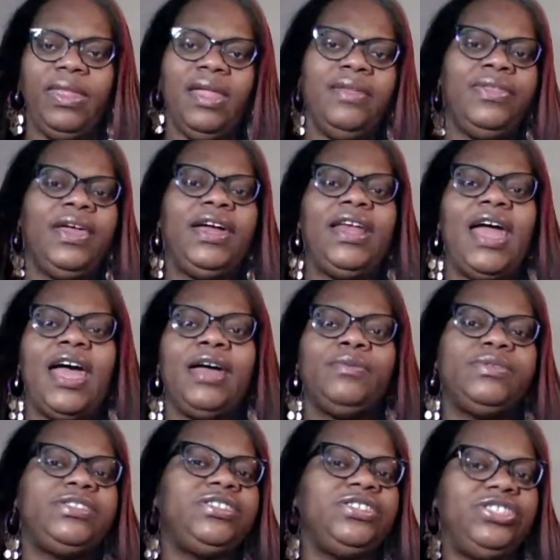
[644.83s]
that I
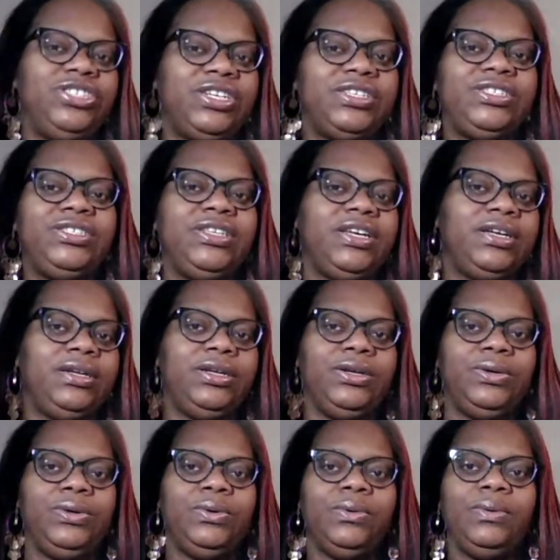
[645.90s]
would suggest that
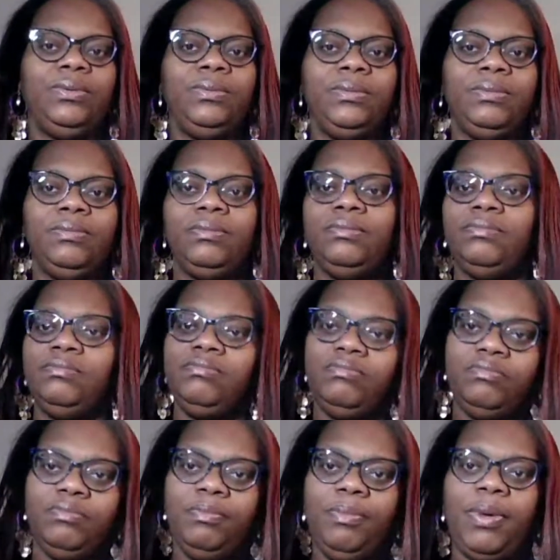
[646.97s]
you
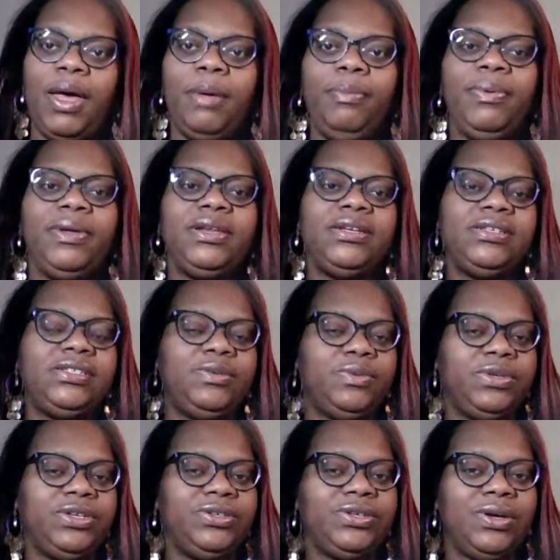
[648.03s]
pop in and see
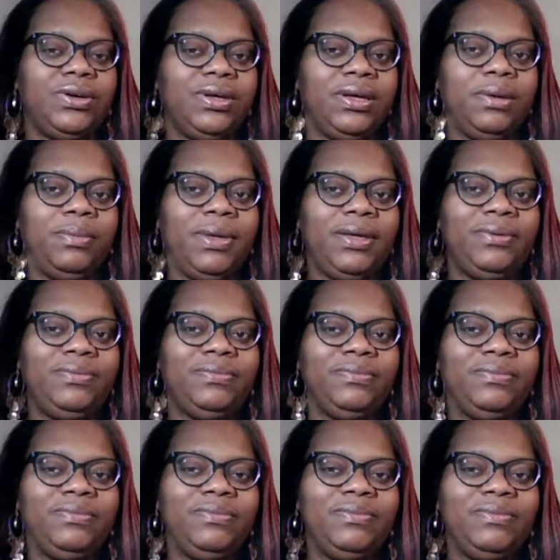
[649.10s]
what they're talking about.
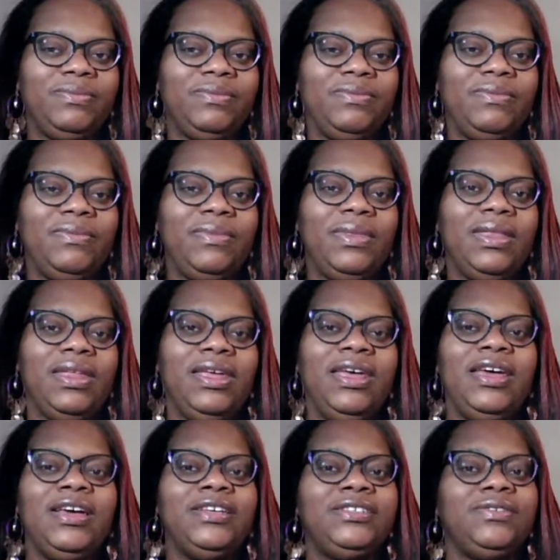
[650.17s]

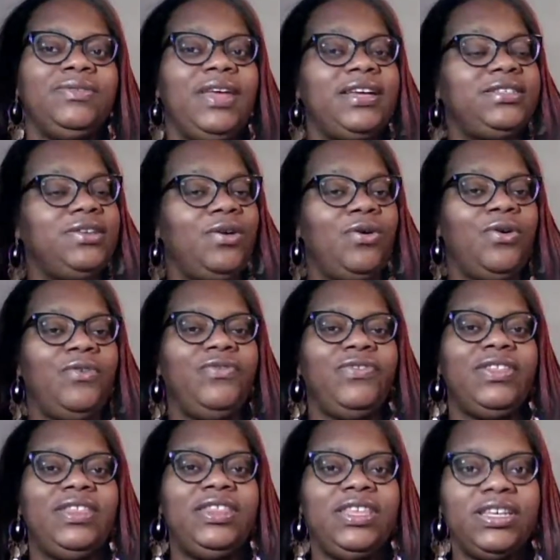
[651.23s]
So that's all for
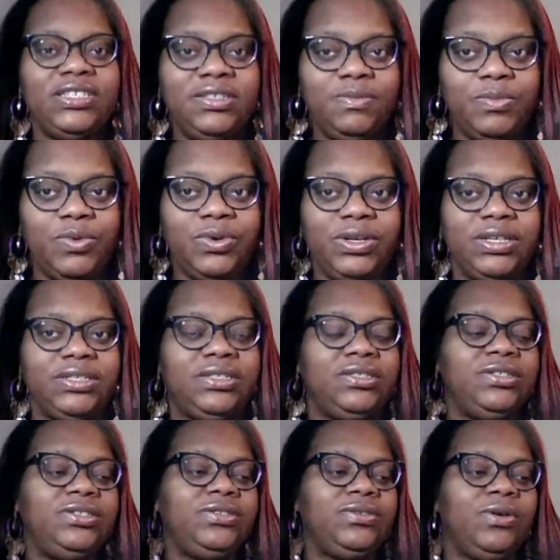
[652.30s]
this morning's
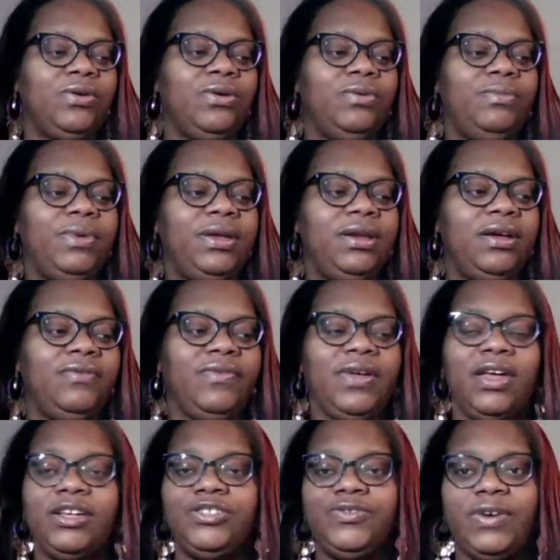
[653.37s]
installment of
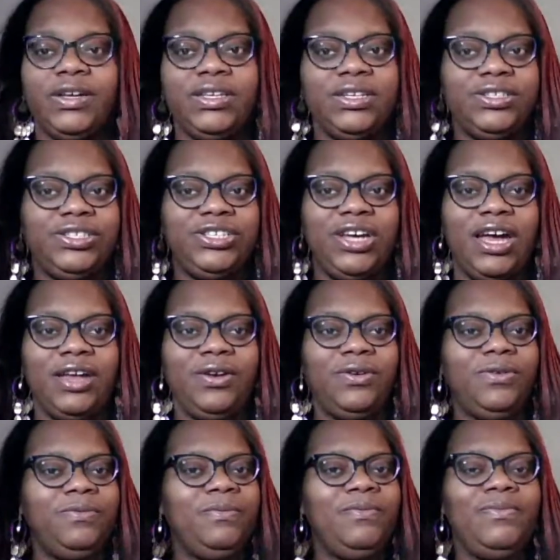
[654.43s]
Contracting Chatter.